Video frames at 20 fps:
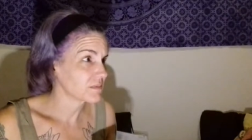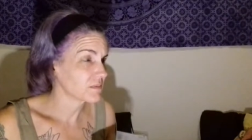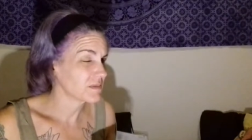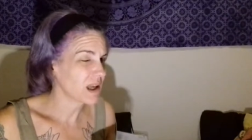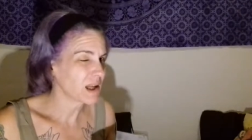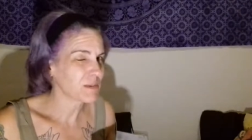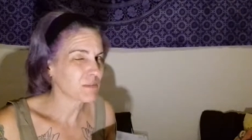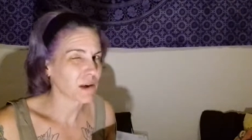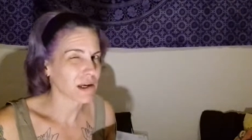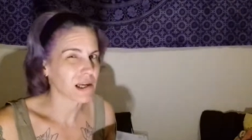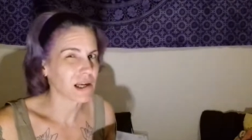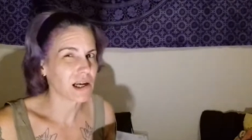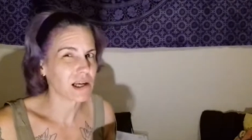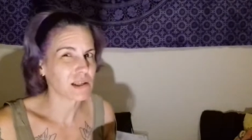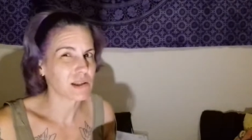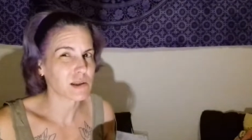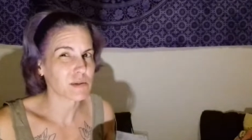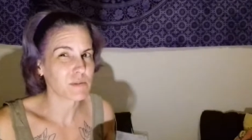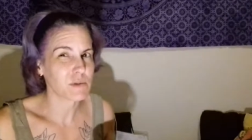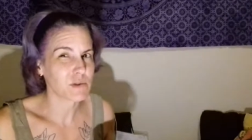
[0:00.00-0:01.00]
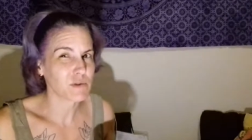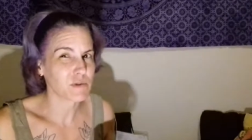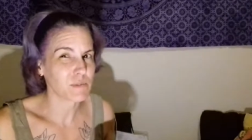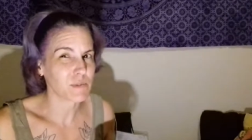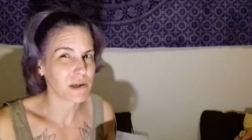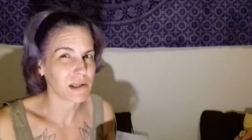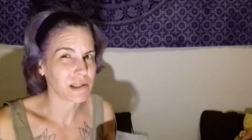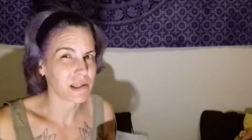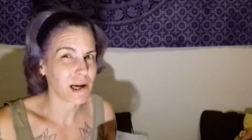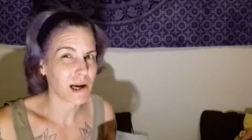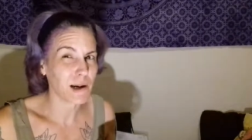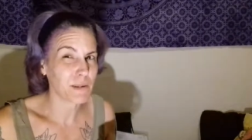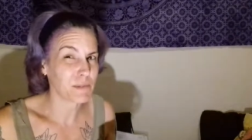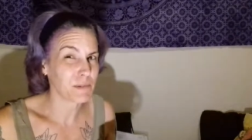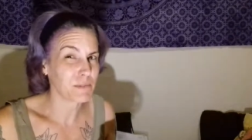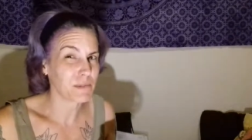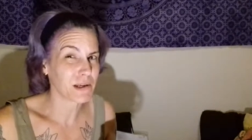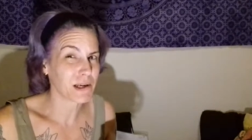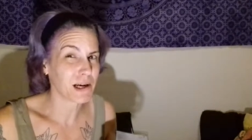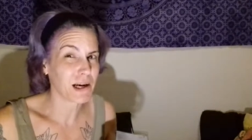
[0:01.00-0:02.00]
A lot of my customers from my job
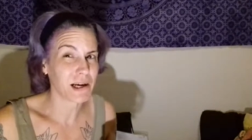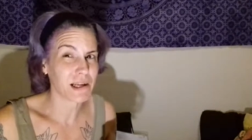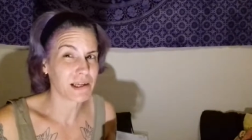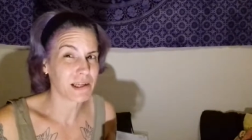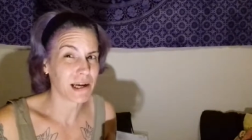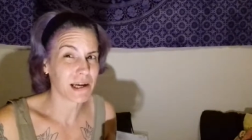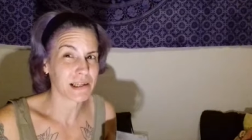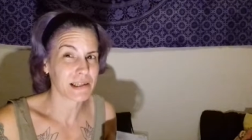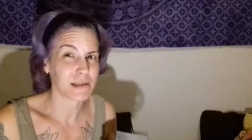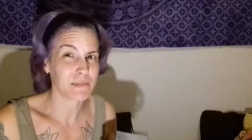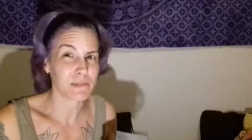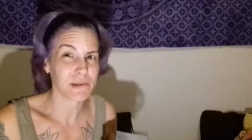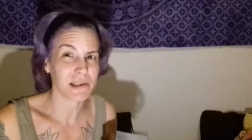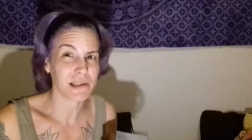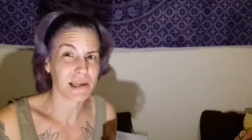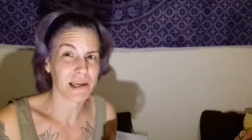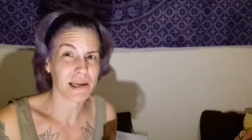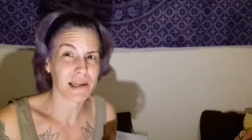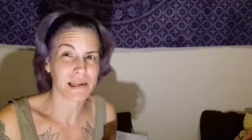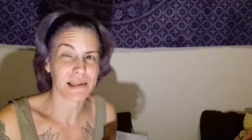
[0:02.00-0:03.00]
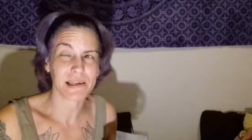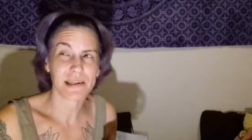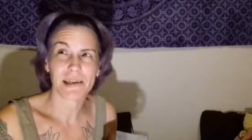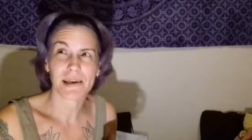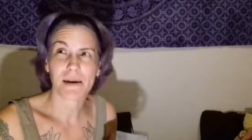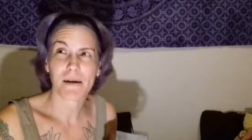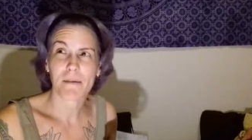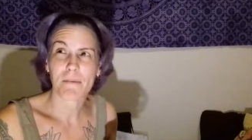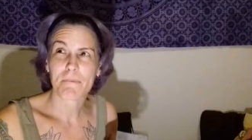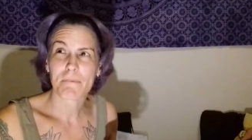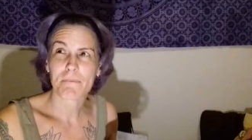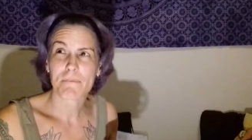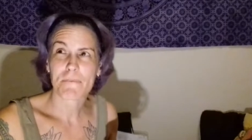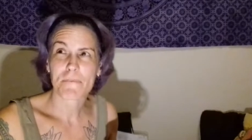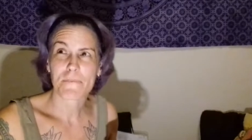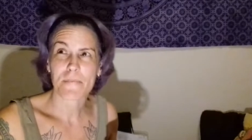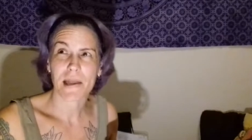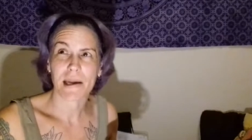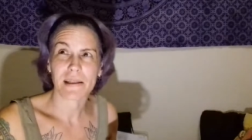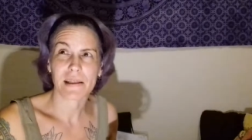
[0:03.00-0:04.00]
have been contacting me again.
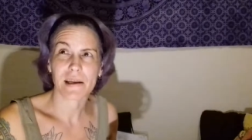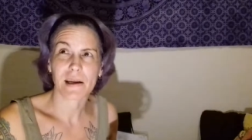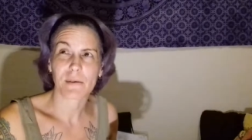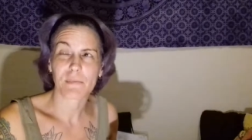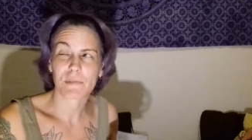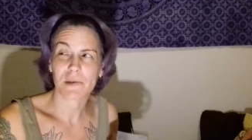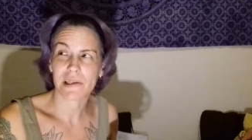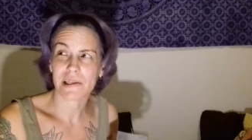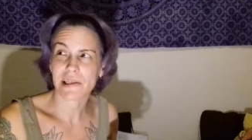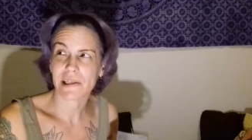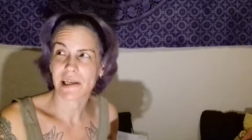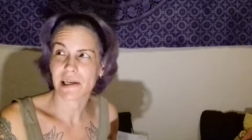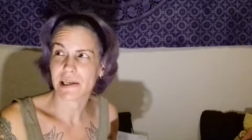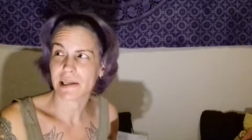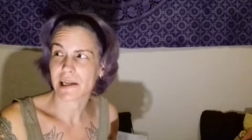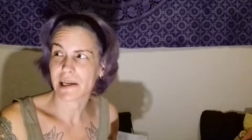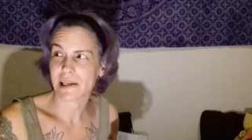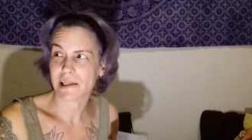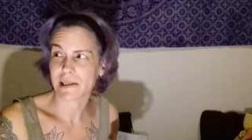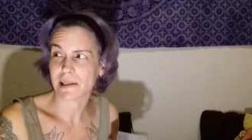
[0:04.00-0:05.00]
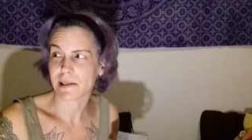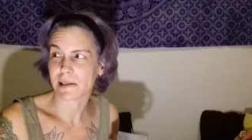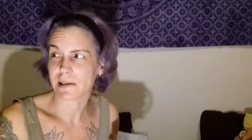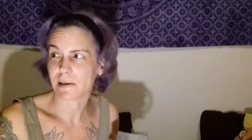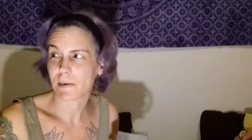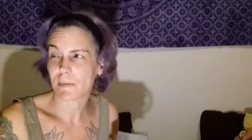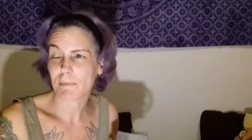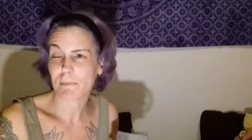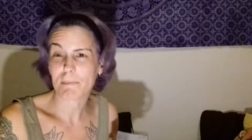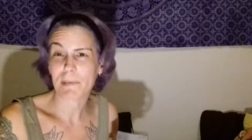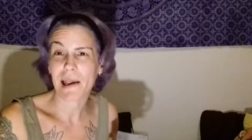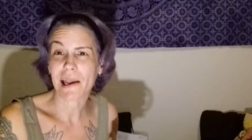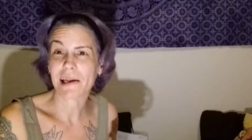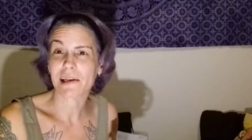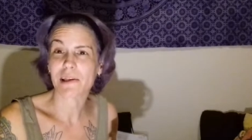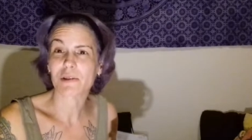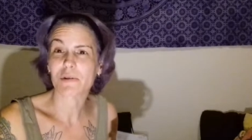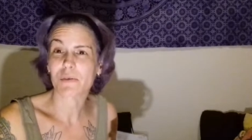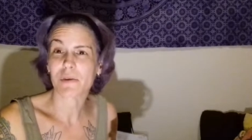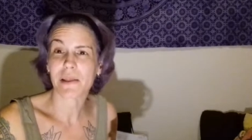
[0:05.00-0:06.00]
I think I'm going to set a date to
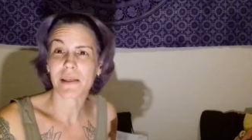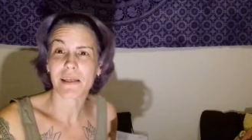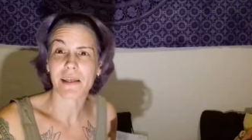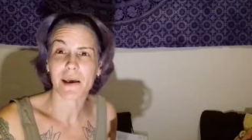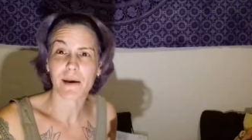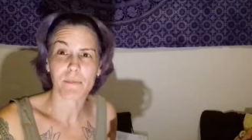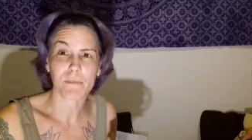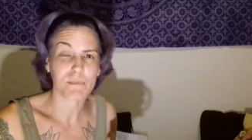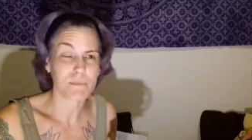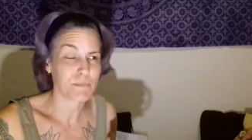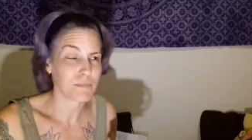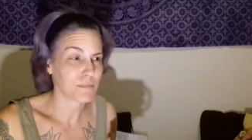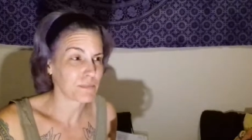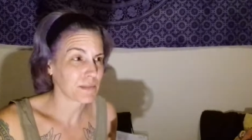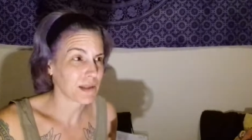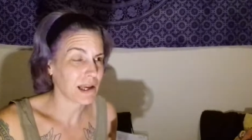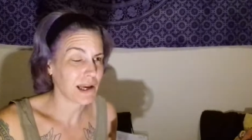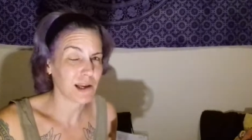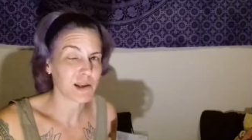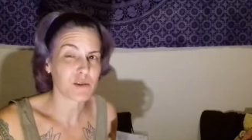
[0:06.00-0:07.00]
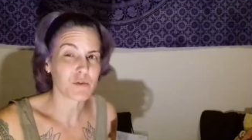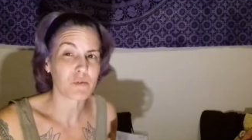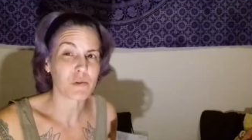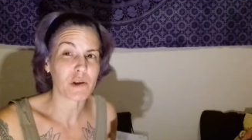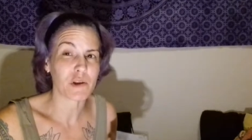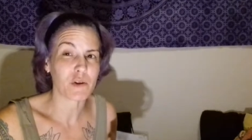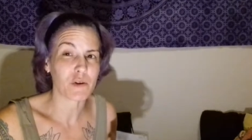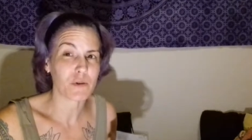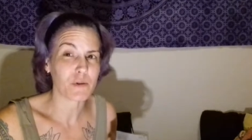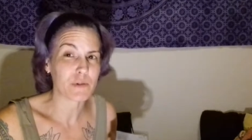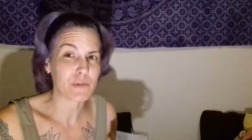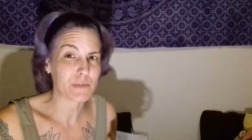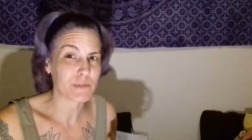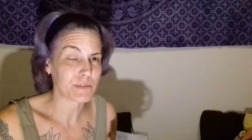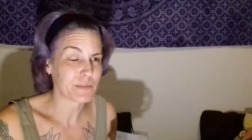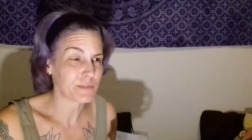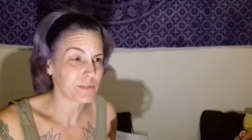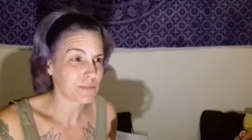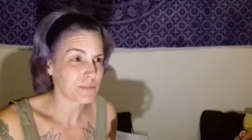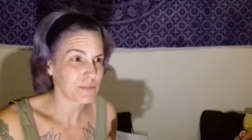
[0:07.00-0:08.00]
paint with them as we do.
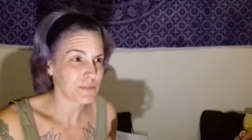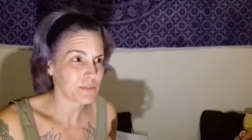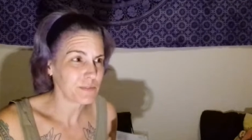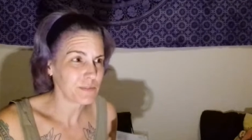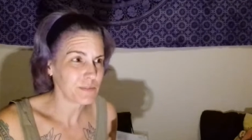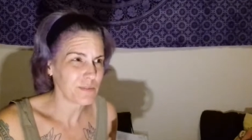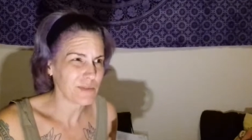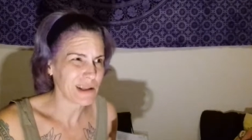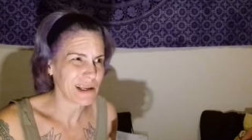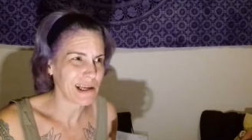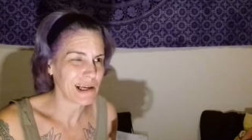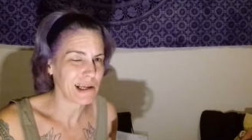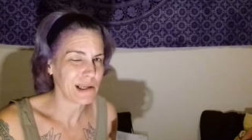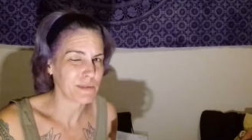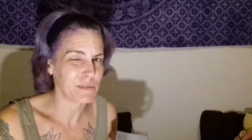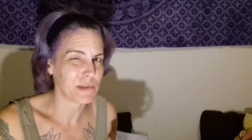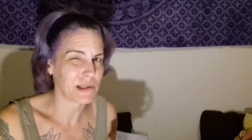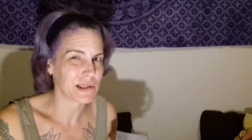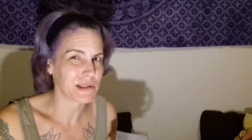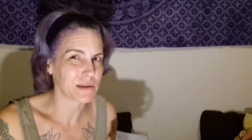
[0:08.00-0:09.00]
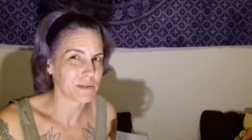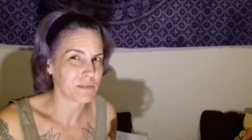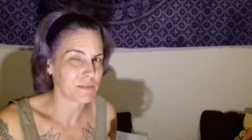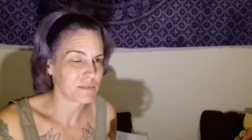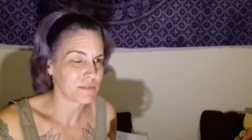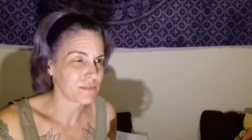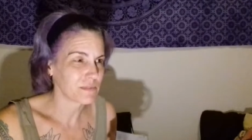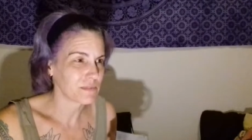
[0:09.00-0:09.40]
Kind of miss them.